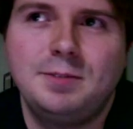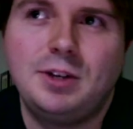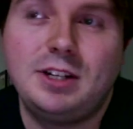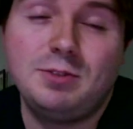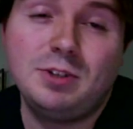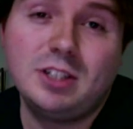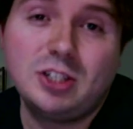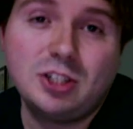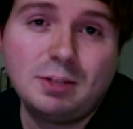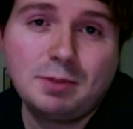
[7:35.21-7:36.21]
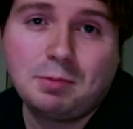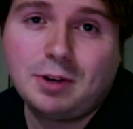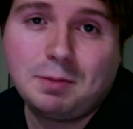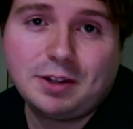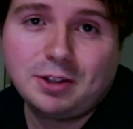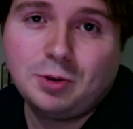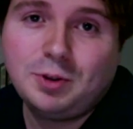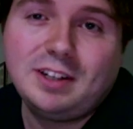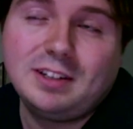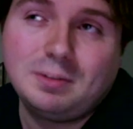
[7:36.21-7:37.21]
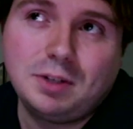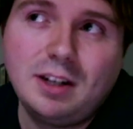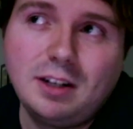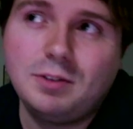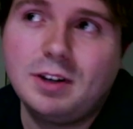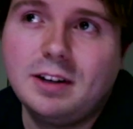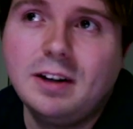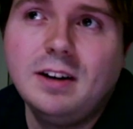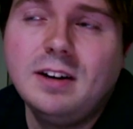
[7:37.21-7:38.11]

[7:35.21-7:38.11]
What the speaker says: when he really should have been appointed by the Queen. But anyway,